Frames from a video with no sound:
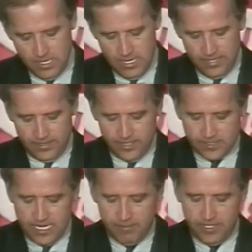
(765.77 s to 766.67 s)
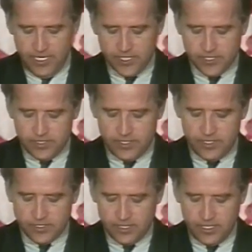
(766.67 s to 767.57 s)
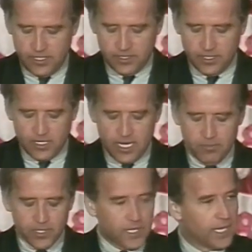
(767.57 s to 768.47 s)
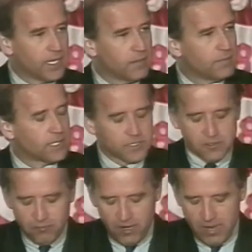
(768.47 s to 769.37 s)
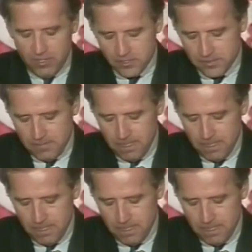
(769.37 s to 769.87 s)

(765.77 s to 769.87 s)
And the examination is uh, a little complicated because the framers